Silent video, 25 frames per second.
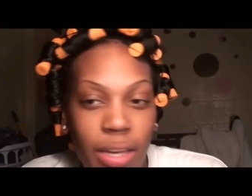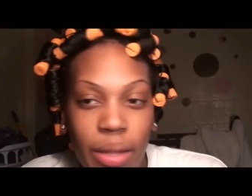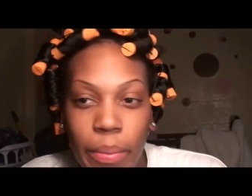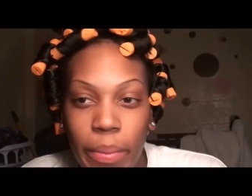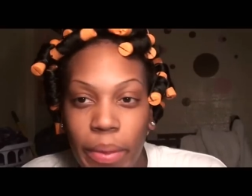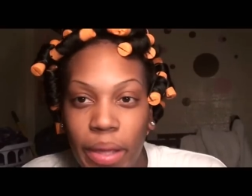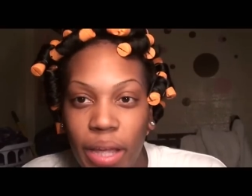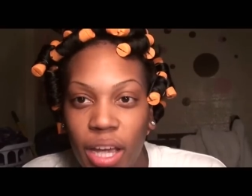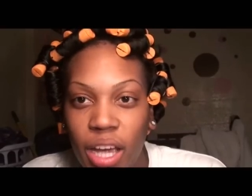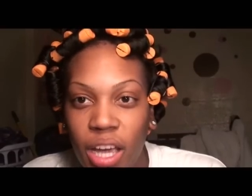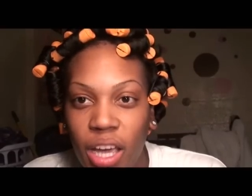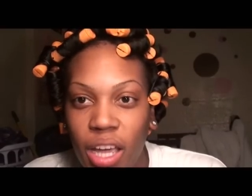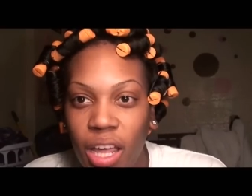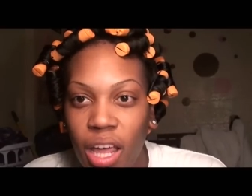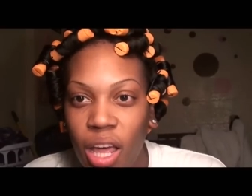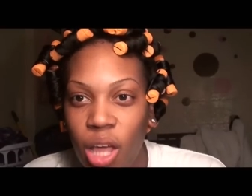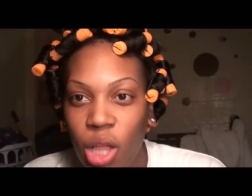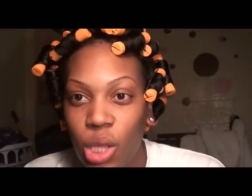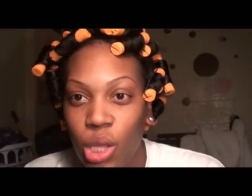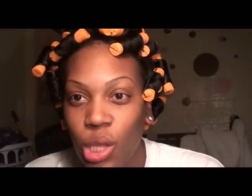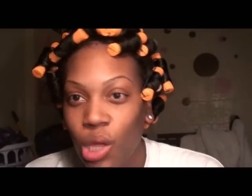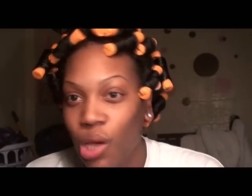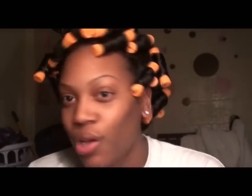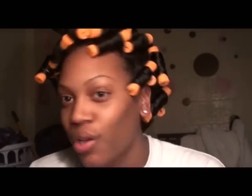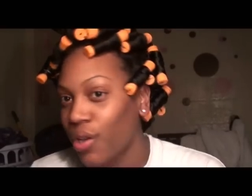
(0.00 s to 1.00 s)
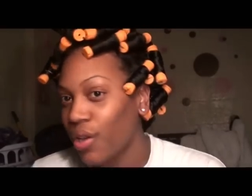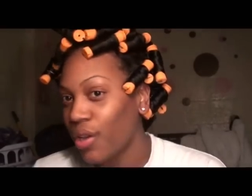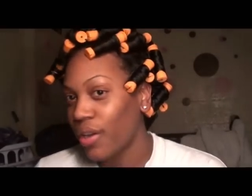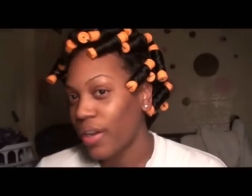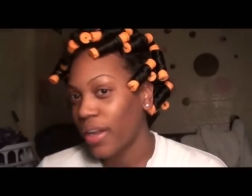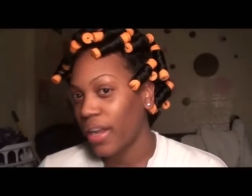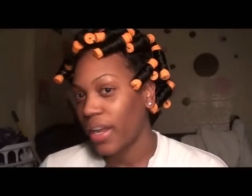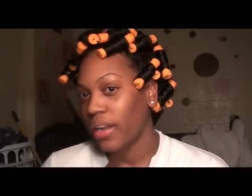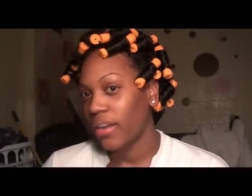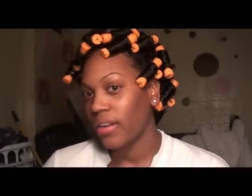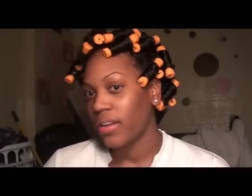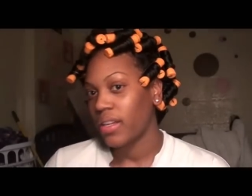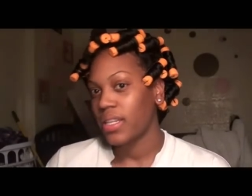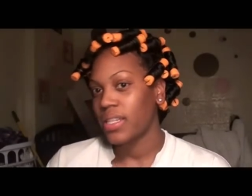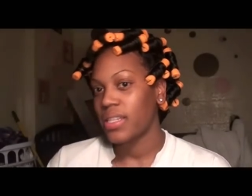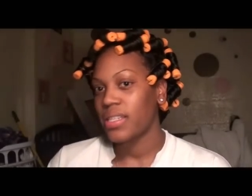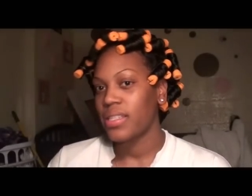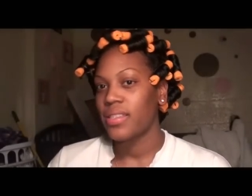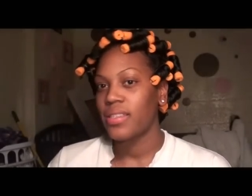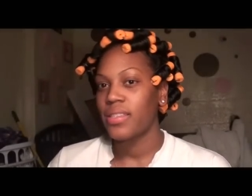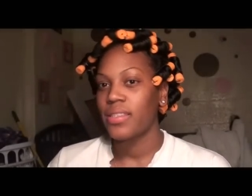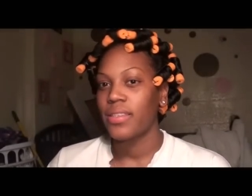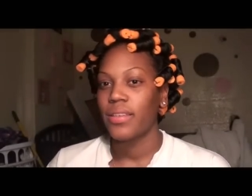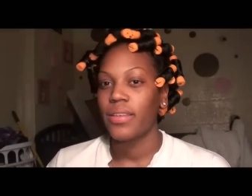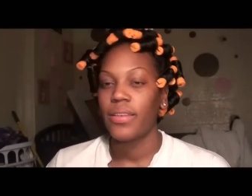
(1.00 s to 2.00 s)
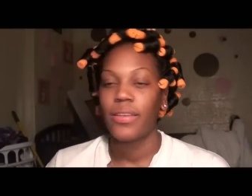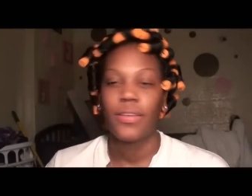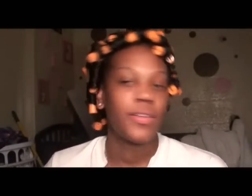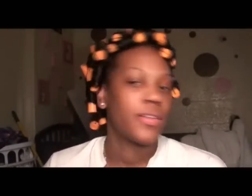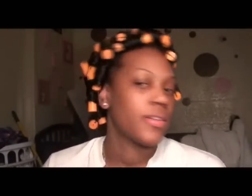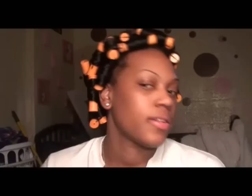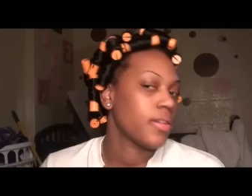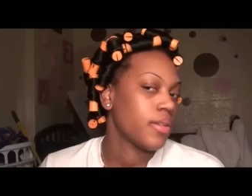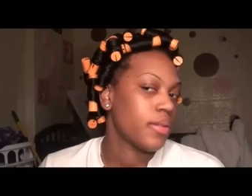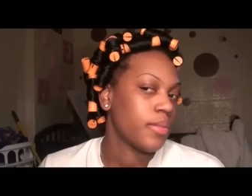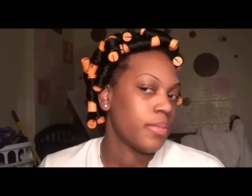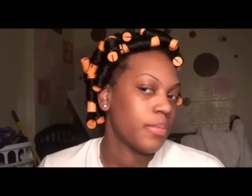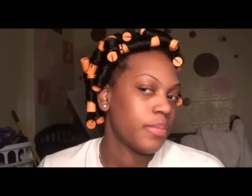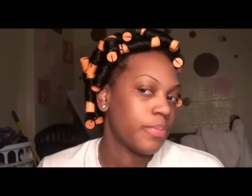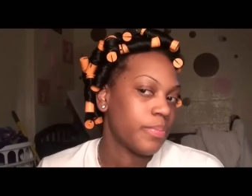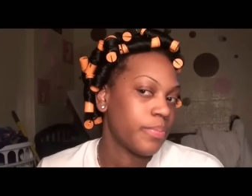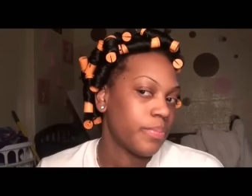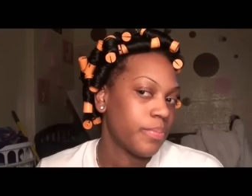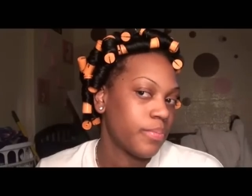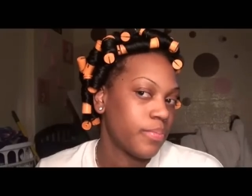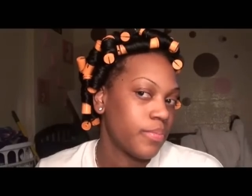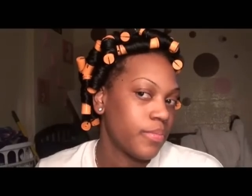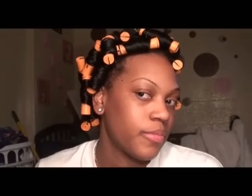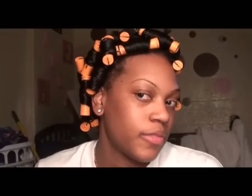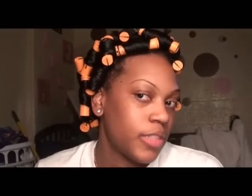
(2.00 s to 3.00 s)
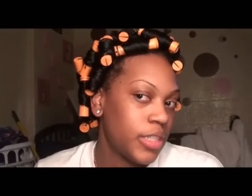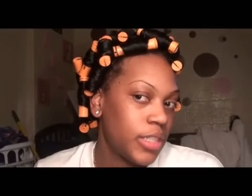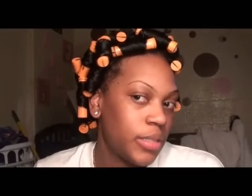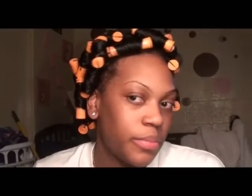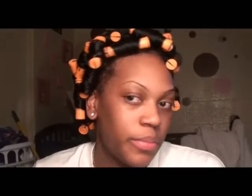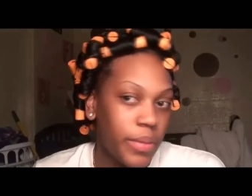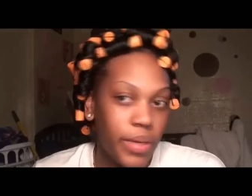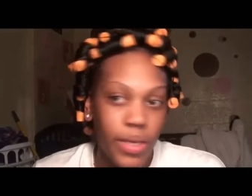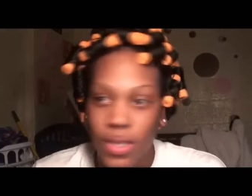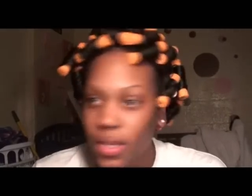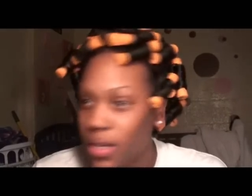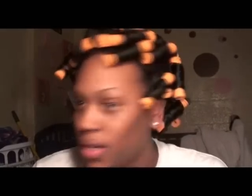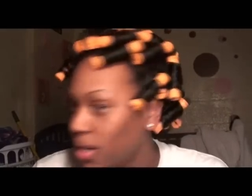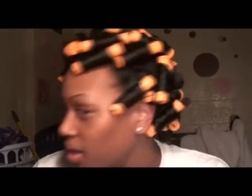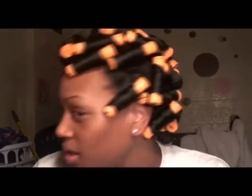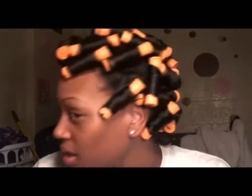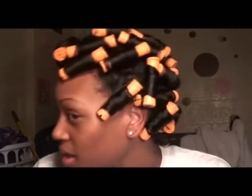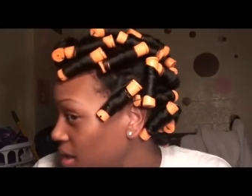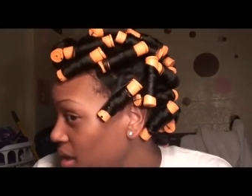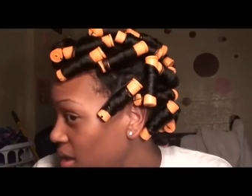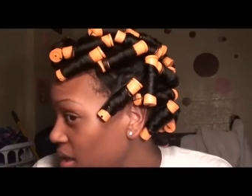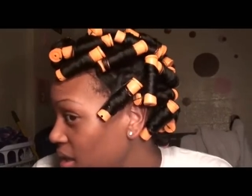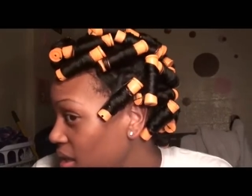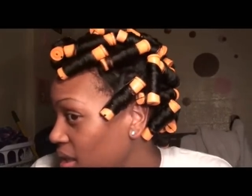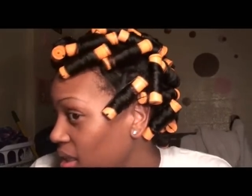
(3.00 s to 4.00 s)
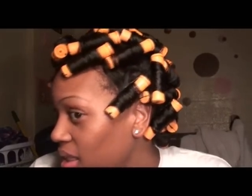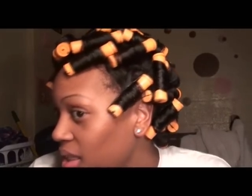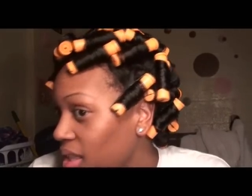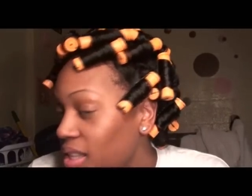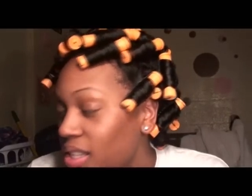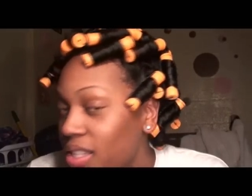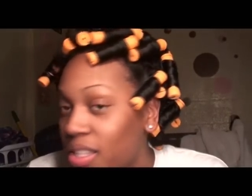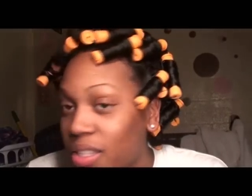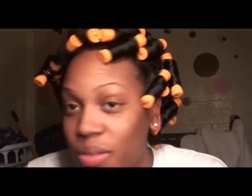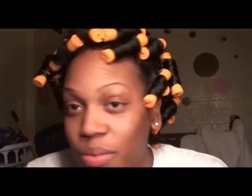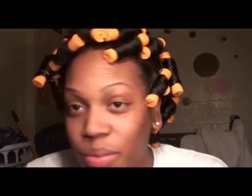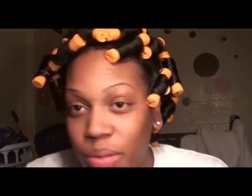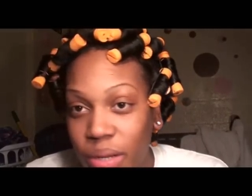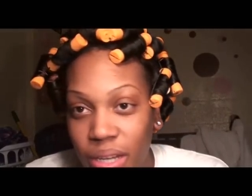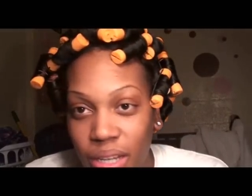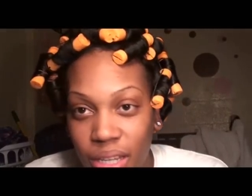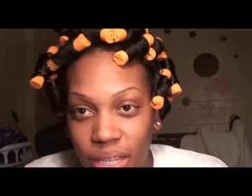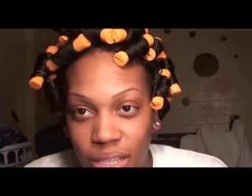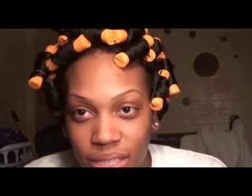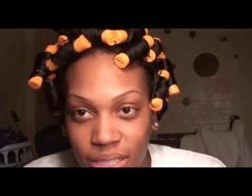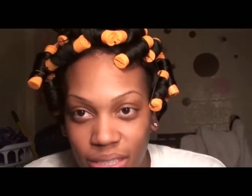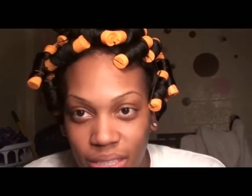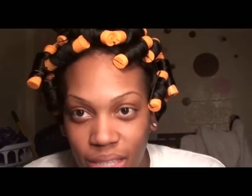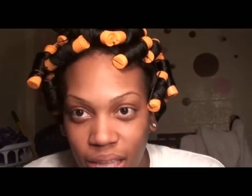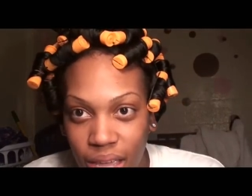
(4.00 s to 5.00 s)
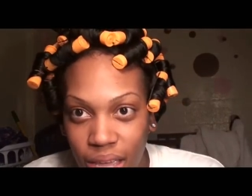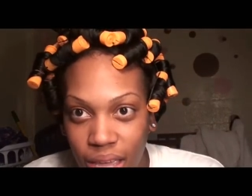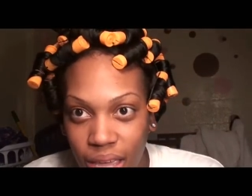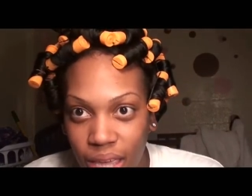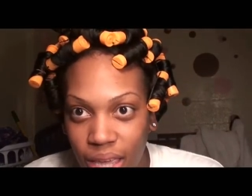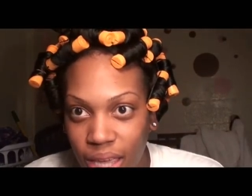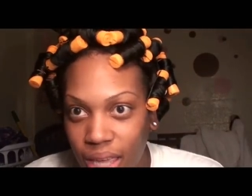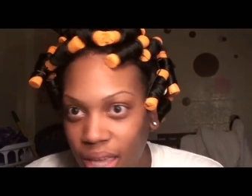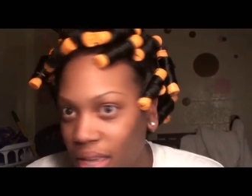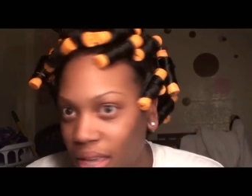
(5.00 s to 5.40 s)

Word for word: depending on how long your hair is. Um, but this is what it looks like.